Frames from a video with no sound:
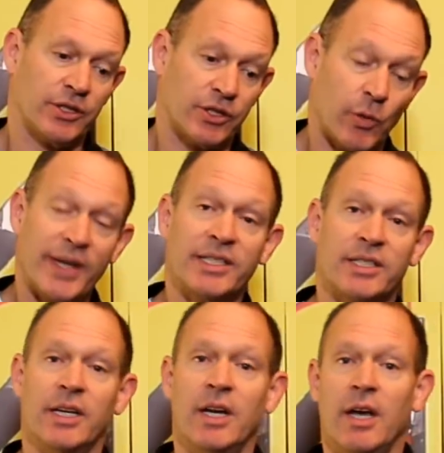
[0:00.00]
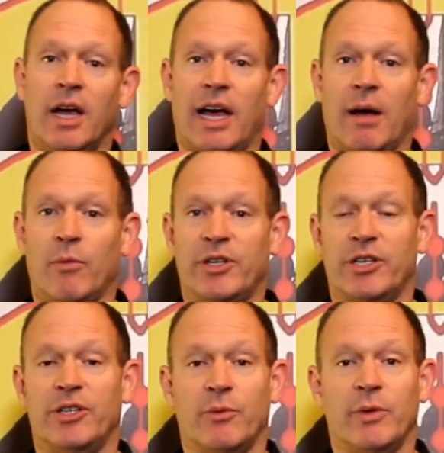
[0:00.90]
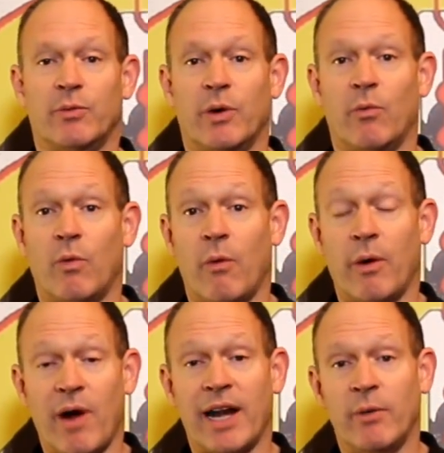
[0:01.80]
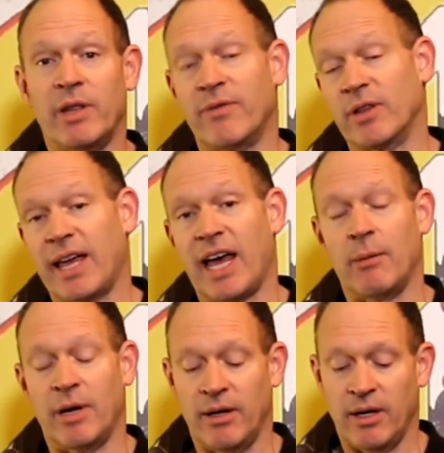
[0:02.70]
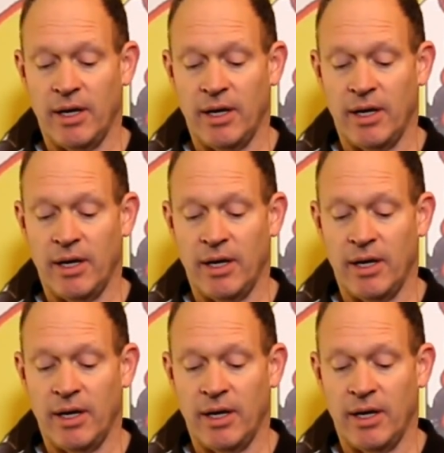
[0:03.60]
twist, which is what we're running with for the caliber.